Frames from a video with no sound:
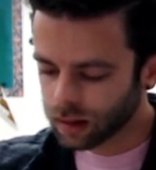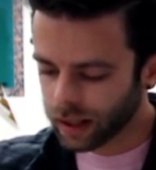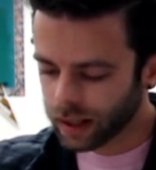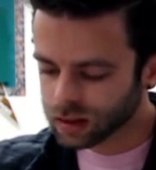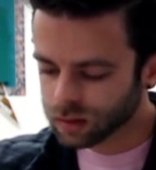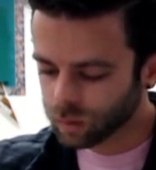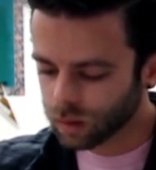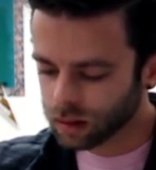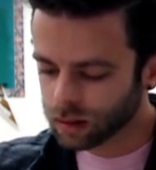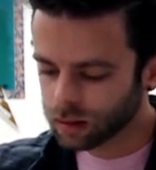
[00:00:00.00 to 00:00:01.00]

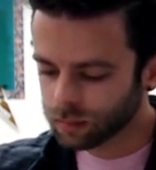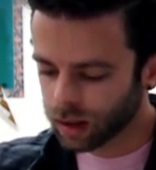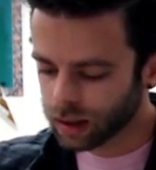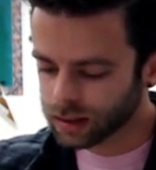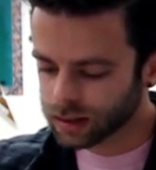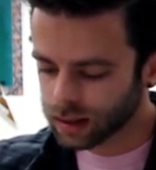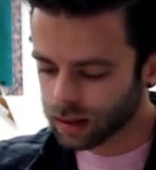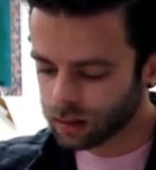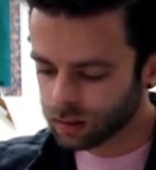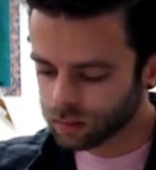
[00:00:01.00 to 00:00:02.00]
x1 minus
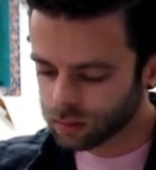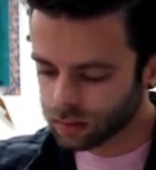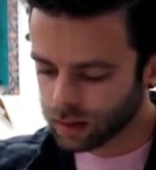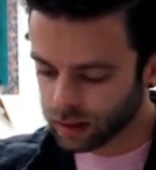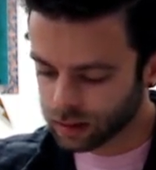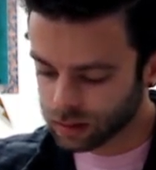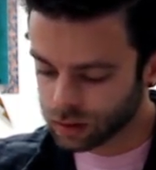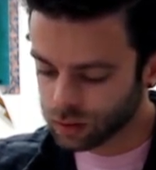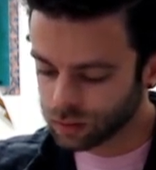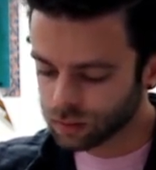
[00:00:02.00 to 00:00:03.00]

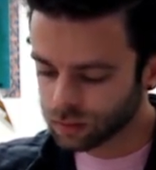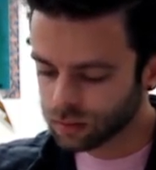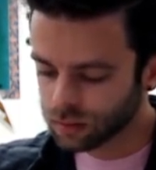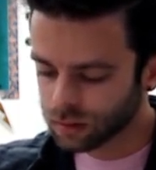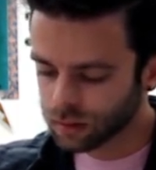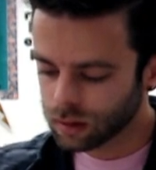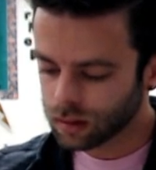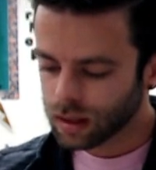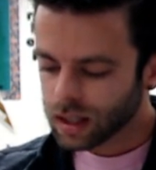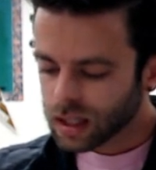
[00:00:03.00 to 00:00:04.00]
x2,
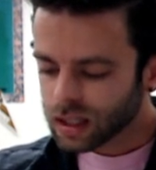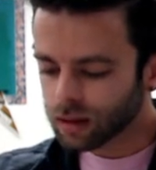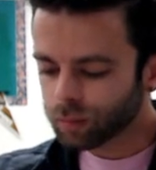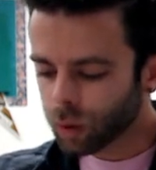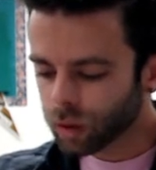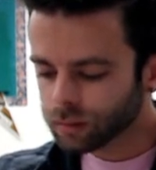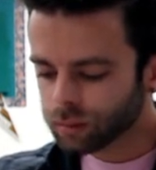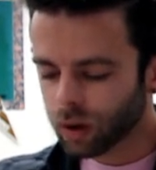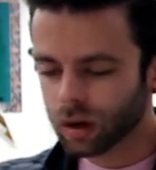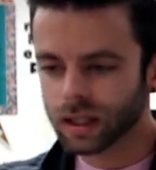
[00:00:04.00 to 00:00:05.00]
the important
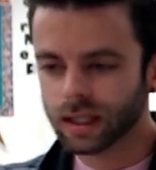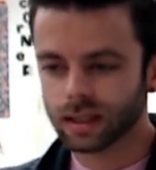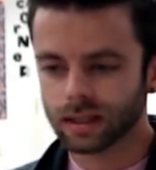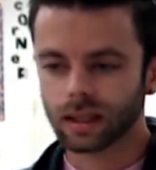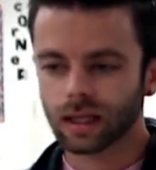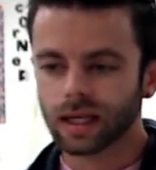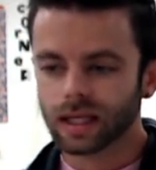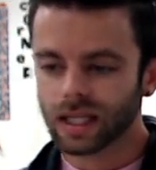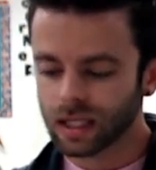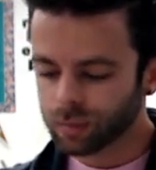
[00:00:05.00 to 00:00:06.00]
part is
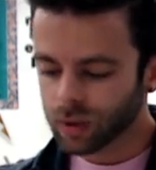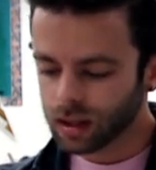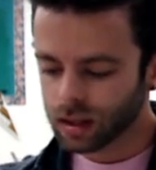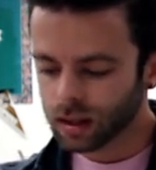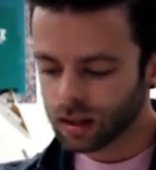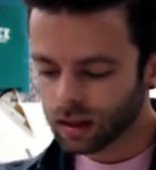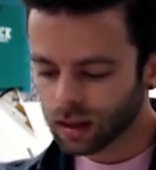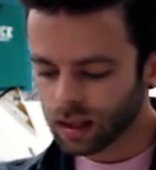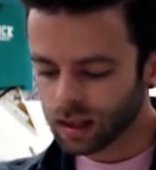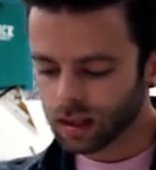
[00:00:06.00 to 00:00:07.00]
keeping
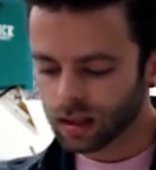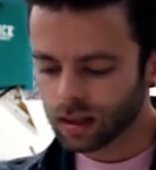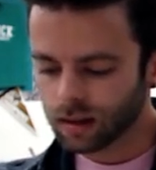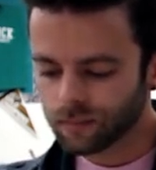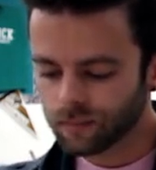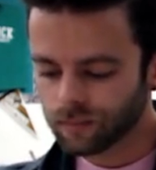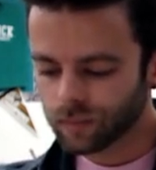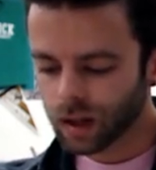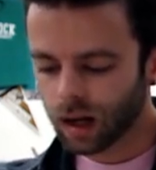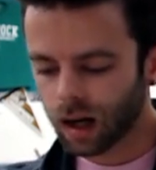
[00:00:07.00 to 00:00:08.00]
the
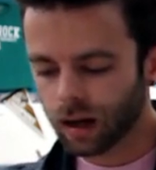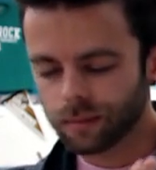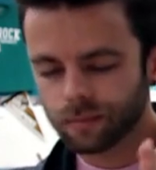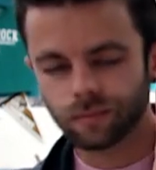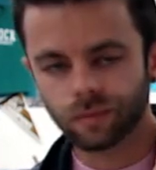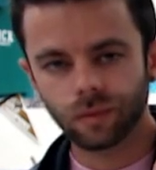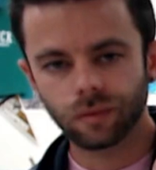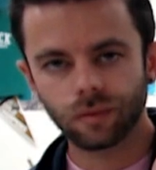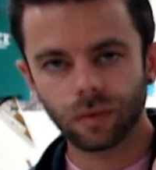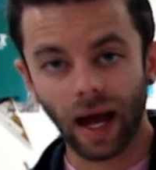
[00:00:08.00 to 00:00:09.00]

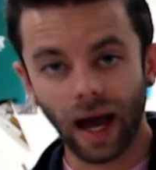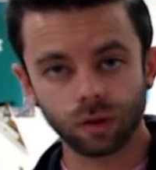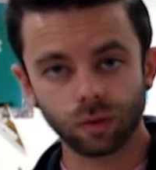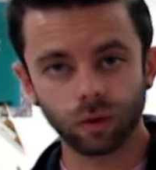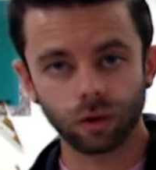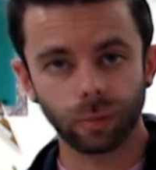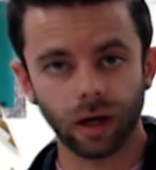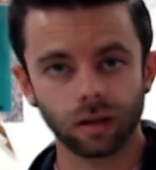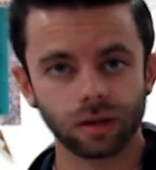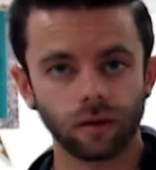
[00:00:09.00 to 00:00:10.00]
actual order
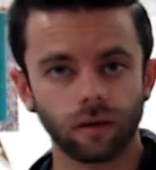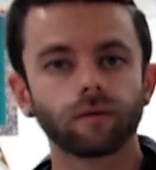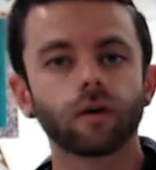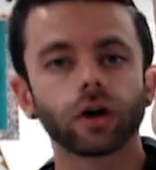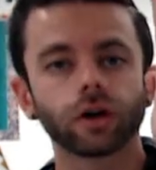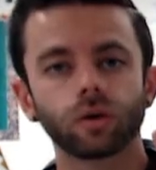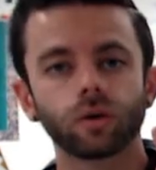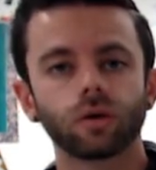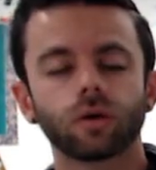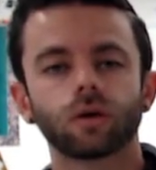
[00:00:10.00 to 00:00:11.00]
pairs
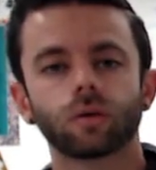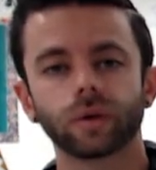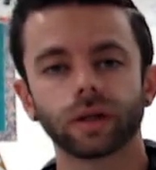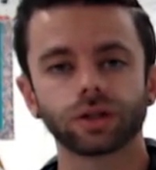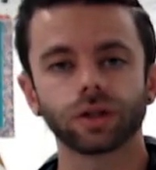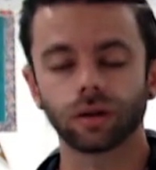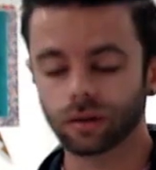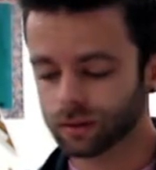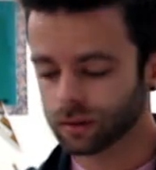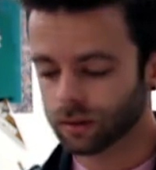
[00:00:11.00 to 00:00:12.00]
vertical with each other.
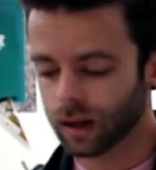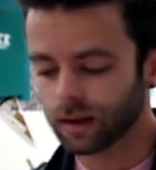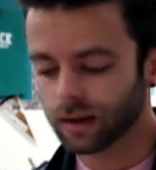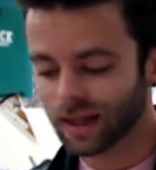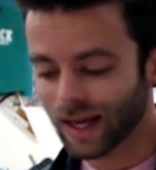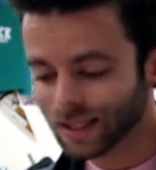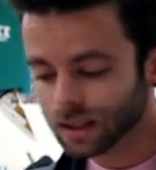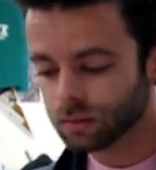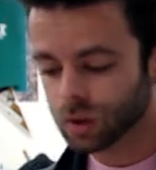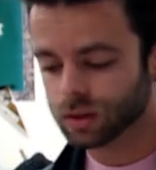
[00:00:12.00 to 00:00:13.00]
Okay, that is
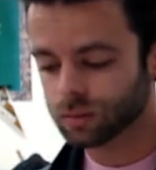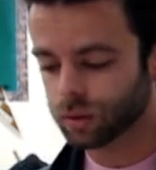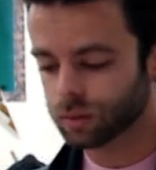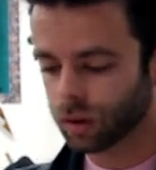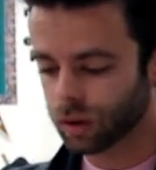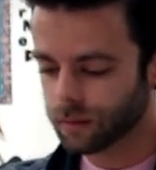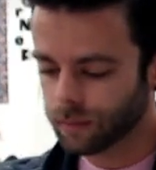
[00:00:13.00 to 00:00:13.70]
the most important part.